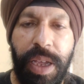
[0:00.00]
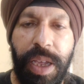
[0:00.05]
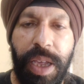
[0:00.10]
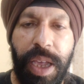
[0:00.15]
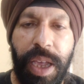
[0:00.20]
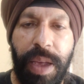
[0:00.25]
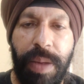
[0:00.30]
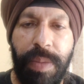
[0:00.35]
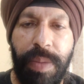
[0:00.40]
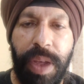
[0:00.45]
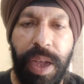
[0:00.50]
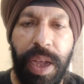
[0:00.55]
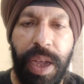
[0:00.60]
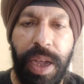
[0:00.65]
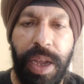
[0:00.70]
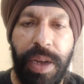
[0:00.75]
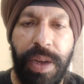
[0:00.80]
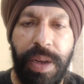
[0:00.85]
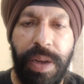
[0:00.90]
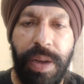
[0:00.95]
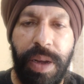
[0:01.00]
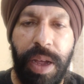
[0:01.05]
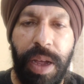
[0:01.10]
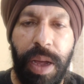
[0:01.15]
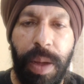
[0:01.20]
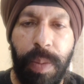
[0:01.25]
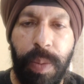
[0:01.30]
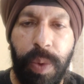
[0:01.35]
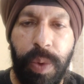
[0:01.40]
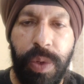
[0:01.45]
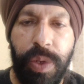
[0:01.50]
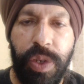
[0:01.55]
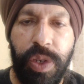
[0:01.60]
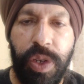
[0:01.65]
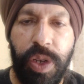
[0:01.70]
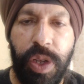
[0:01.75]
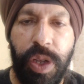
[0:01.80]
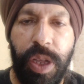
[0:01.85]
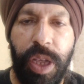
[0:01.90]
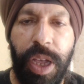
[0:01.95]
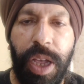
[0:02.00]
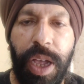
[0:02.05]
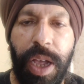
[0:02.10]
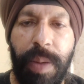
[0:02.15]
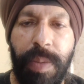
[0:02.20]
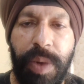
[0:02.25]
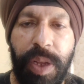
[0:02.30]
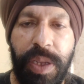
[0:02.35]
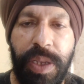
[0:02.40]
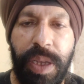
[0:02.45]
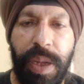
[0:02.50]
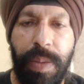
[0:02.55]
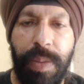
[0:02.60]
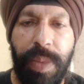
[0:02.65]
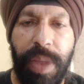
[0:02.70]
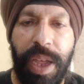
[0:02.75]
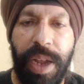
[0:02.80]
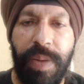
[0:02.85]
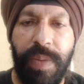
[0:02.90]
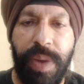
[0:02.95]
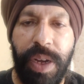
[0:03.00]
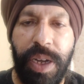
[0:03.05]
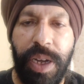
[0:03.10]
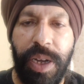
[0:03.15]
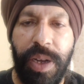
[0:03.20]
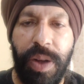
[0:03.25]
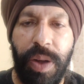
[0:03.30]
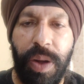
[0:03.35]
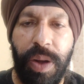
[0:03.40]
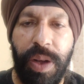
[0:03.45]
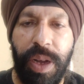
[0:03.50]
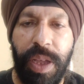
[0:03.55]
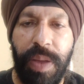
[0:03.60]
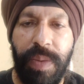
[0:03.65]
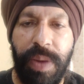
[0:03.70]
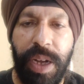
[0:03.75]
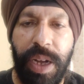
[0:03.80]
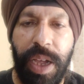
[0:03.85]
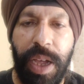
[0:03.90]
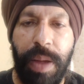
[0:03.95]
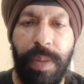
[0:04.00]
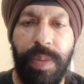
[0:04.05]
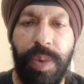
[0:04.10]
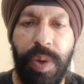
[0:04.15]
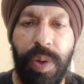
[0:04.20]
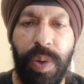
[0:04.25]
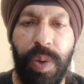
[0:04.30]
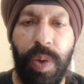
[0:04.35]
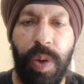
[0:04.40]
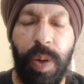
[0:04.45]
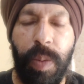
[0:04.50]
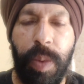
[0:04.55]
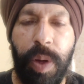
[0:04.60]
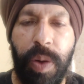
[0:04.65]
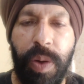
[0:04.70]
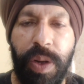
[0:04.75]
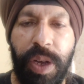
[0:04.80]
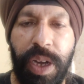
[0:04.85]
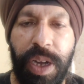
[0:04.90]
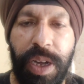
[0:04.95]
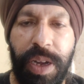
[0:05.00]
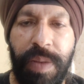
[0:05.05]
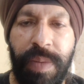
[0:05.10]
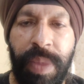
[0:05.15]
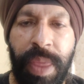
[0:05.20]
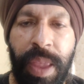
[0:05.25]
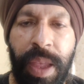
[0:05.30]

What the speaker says: came and opposed communism, and we did not even come to know about it.